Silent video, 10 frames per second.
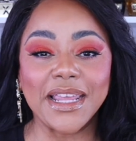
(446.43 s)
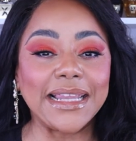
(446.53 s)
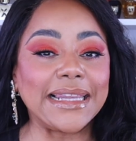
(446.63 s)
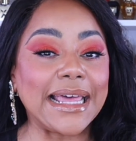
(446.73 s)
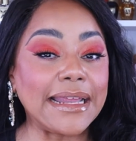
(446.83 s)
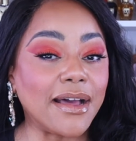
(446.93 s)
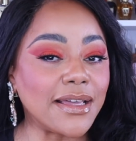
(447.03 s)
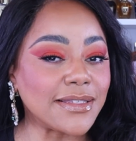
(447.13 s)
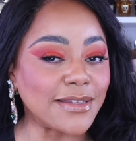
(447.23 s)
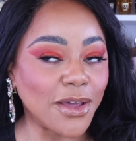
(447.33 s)
Let
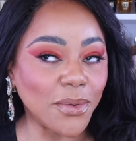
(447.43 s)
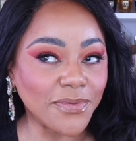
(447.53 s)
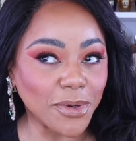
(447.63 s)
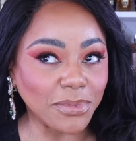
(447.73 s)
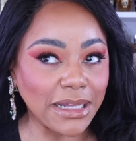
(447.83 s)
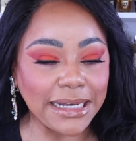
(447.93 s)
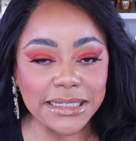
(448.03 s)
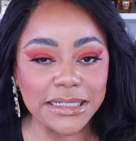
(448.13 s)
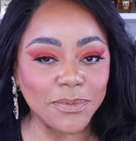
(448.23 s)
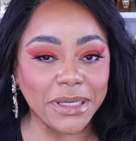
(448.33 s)
us know if you're
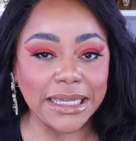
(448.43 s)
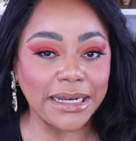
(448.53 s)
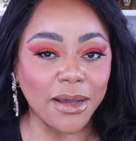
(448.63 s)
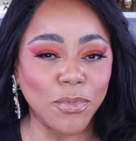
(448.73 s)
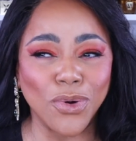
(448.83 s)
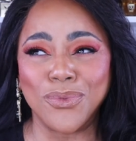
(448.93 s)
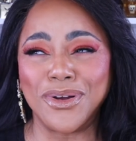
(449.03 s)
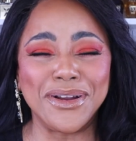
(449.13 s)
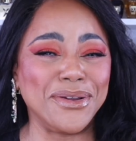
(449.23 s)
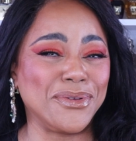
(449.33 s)
planning to pick it up, or
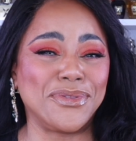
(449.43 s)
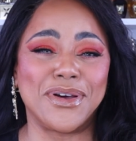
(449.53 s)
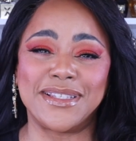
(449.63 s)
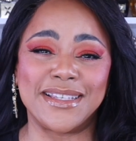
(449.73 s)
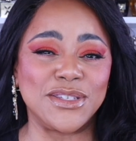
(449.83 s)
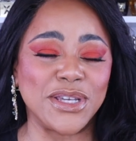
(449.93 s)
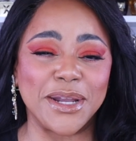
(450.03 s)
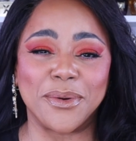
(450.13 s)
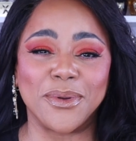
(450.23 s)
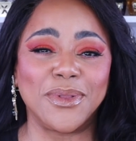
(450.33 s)
what are your thoughts in
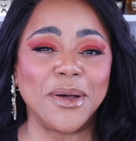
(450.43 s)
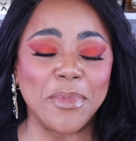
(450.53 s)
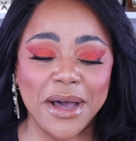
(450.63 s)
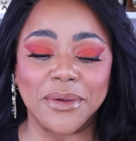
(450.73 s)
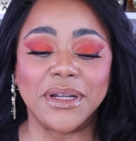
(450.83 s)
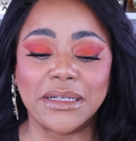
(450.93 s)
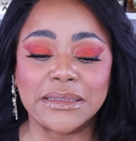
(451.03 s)
general about